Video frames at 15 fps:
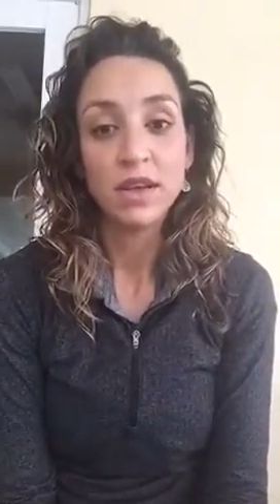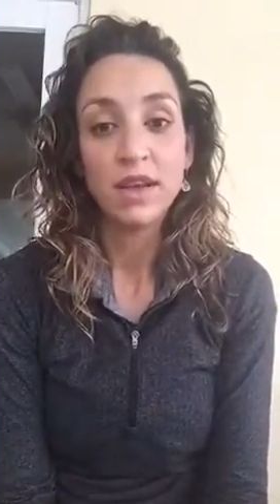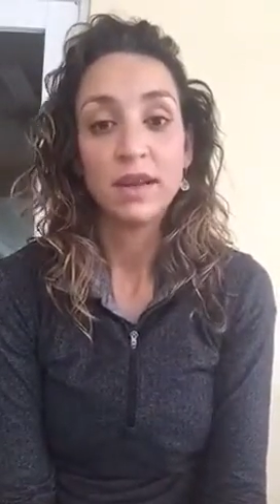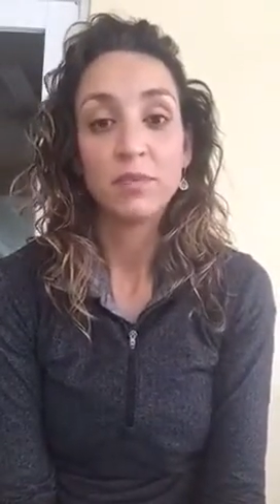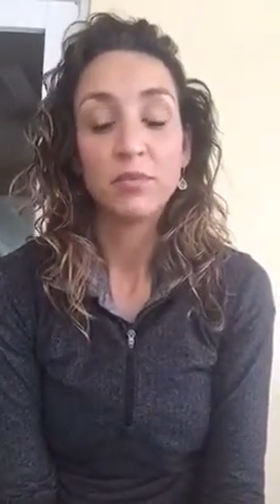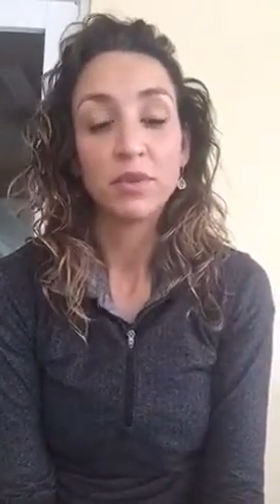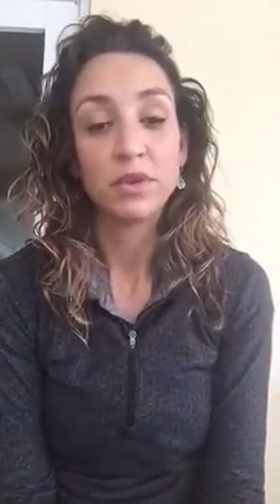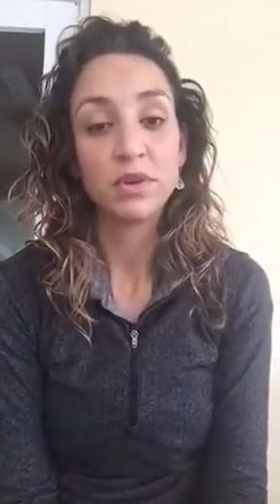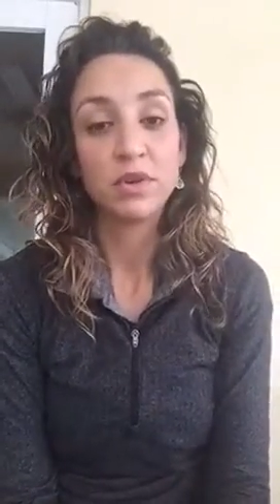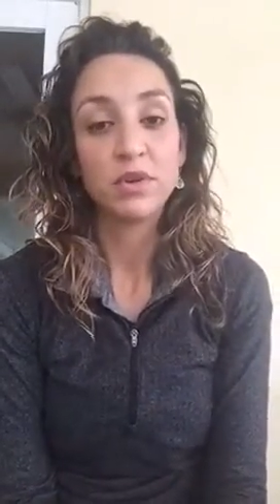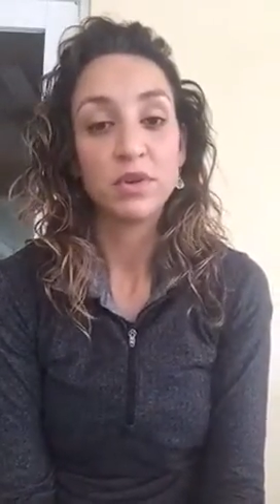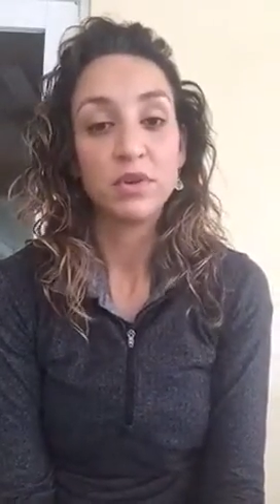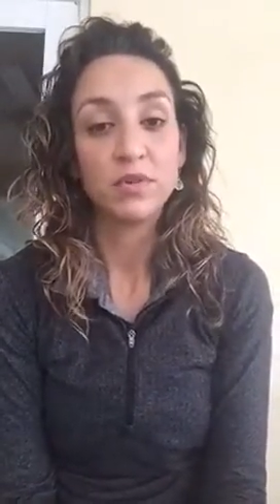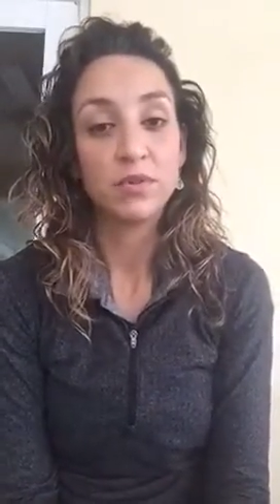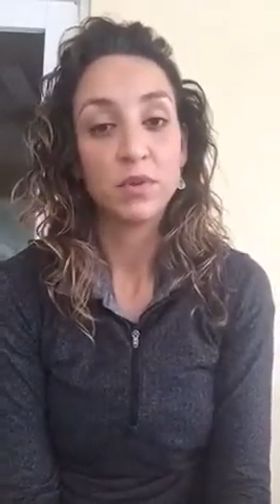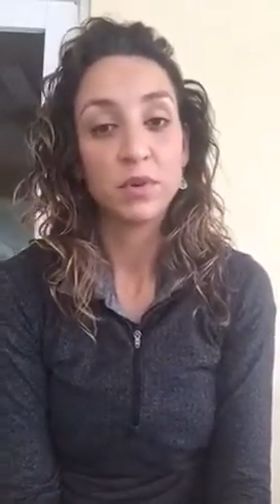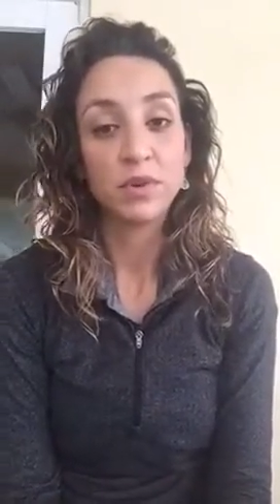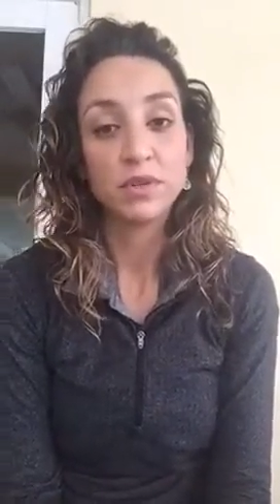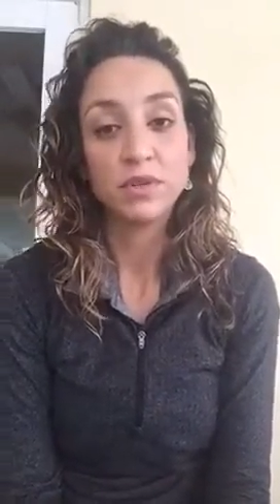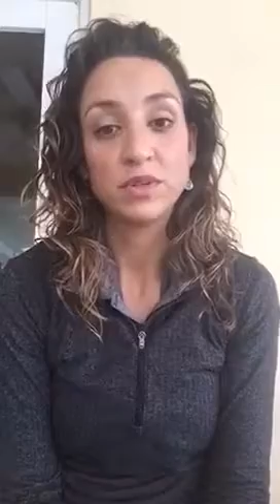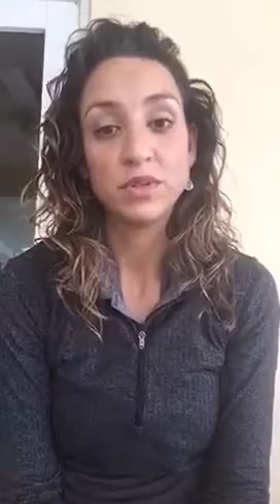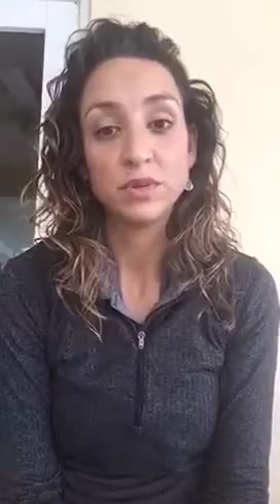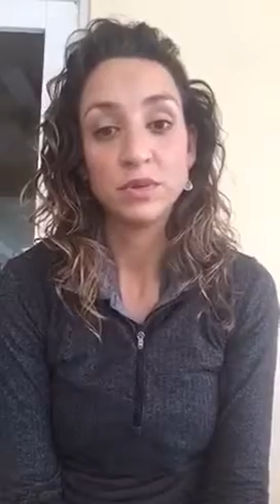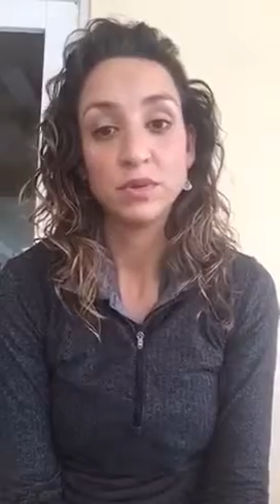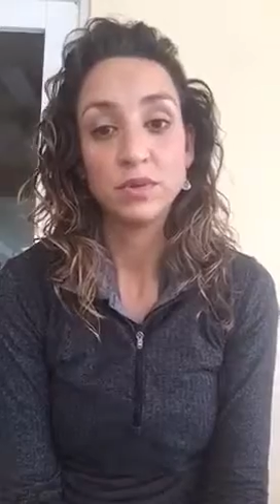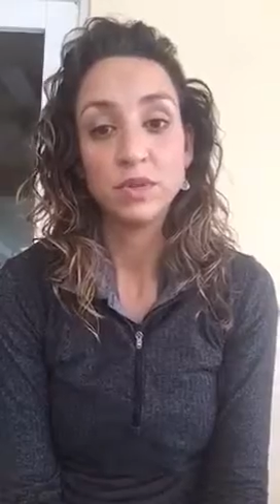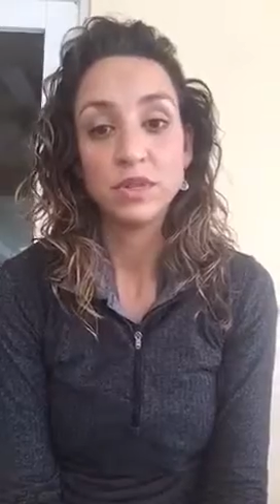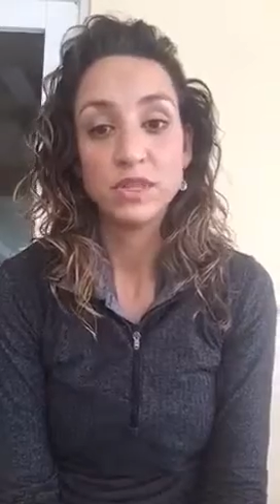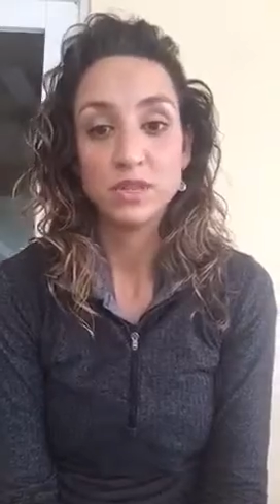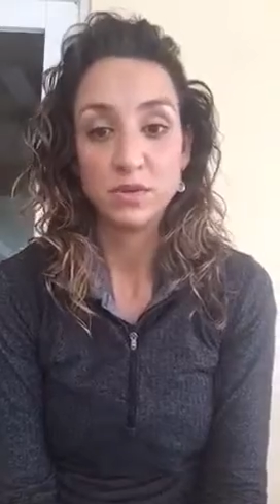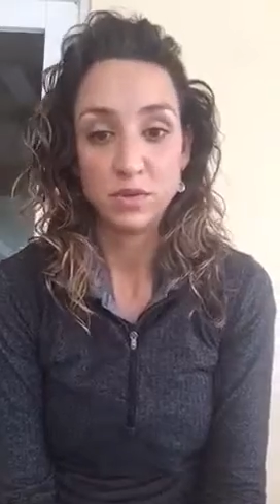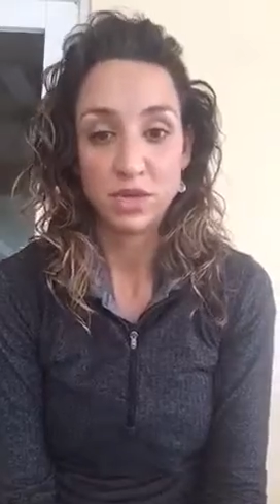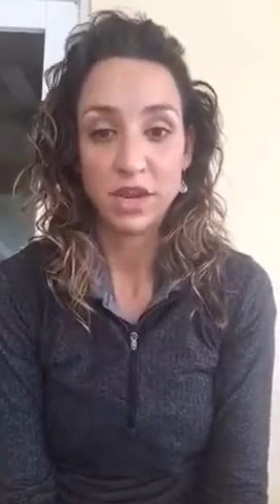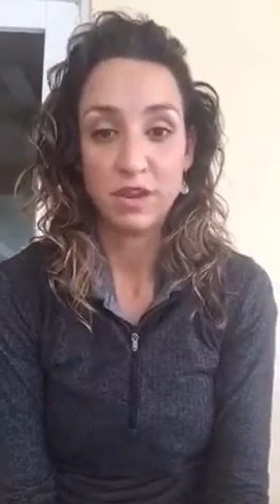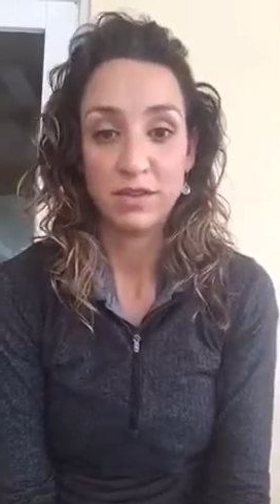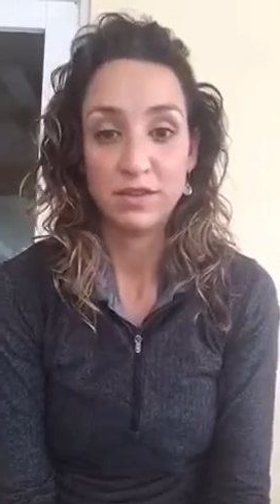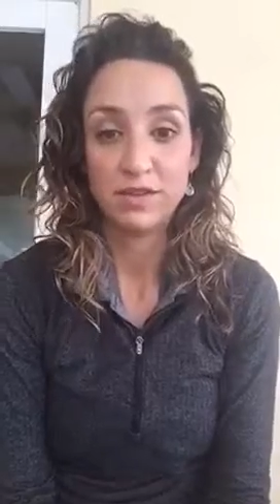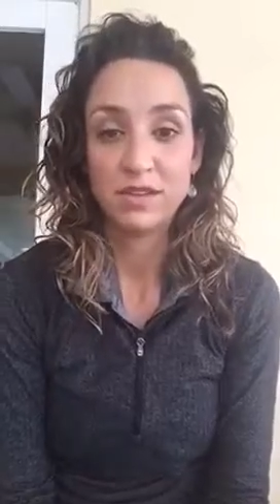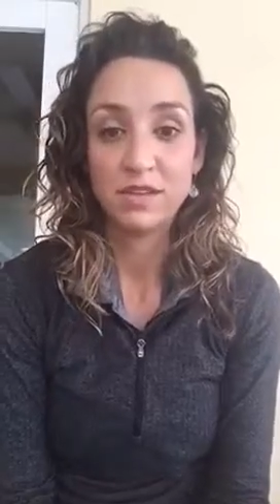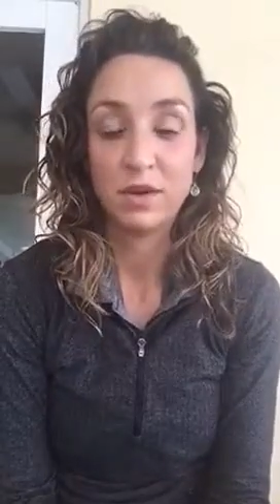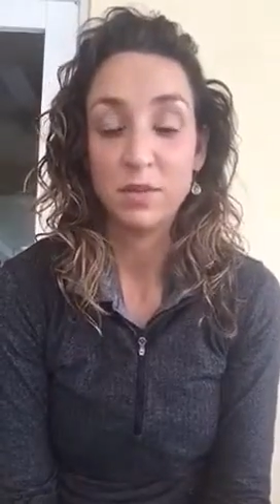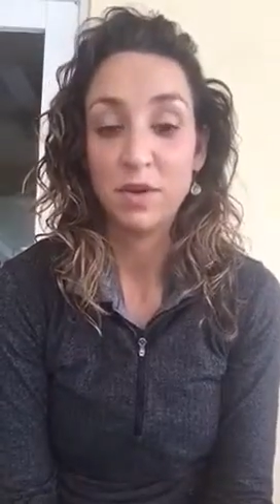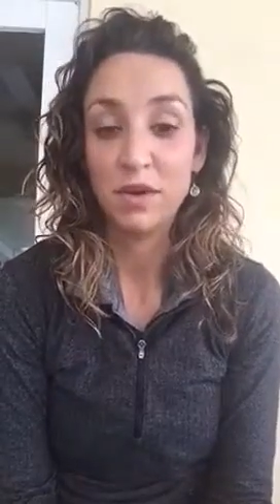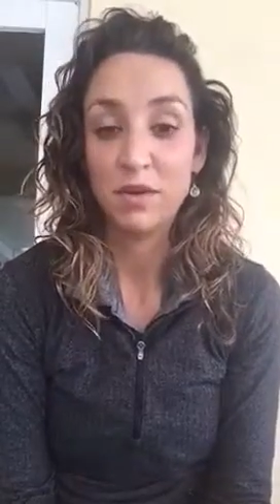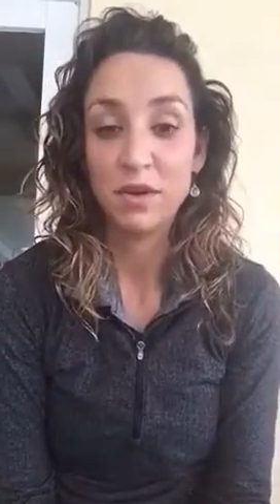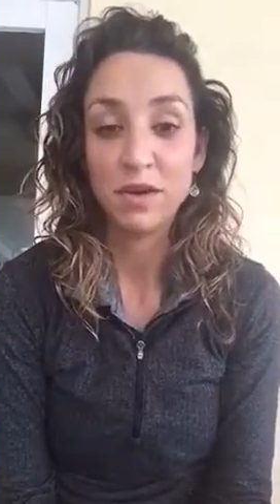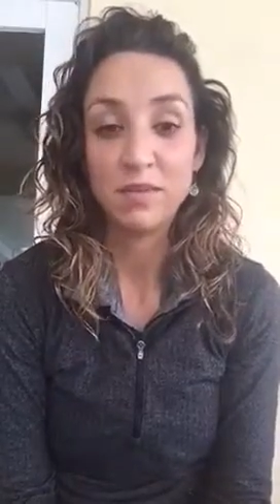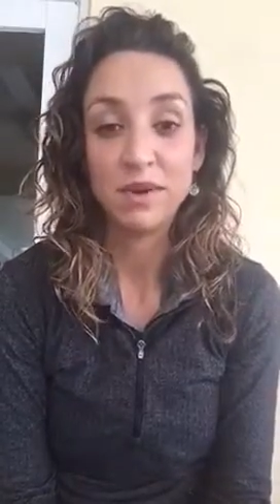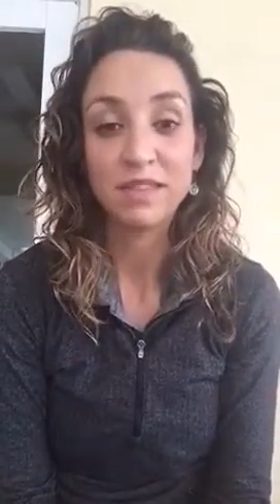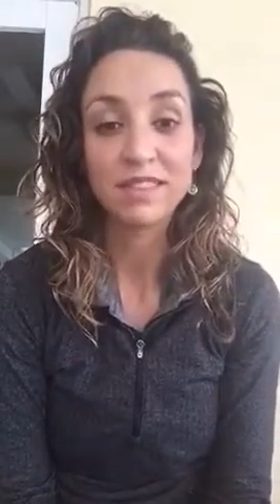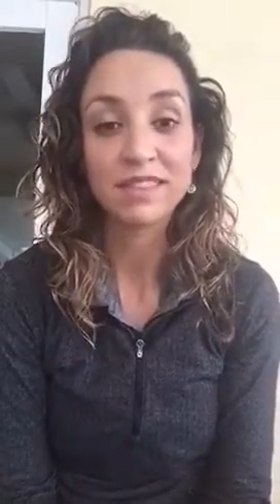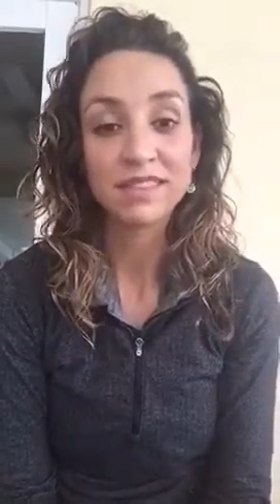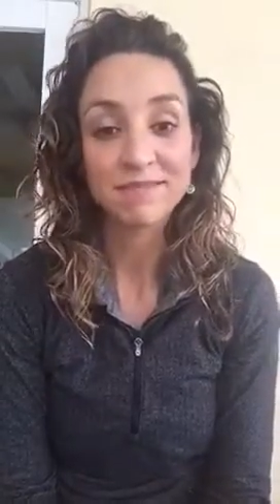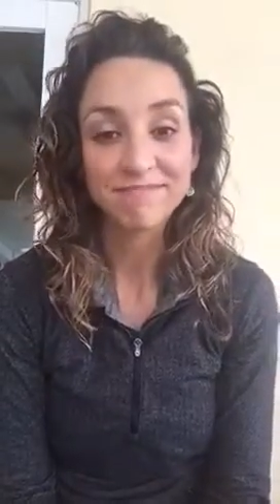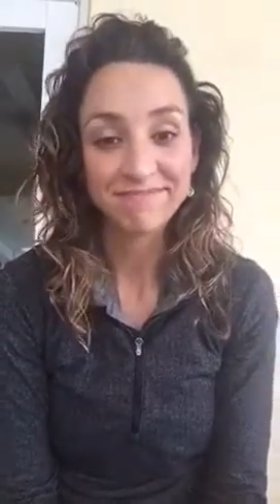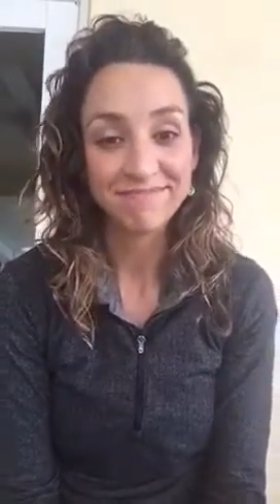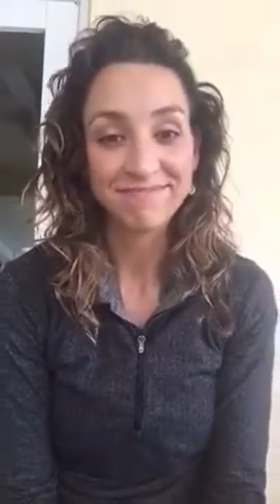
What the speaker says: and I'm really looking forward to this new challenge. It's going to be a great month.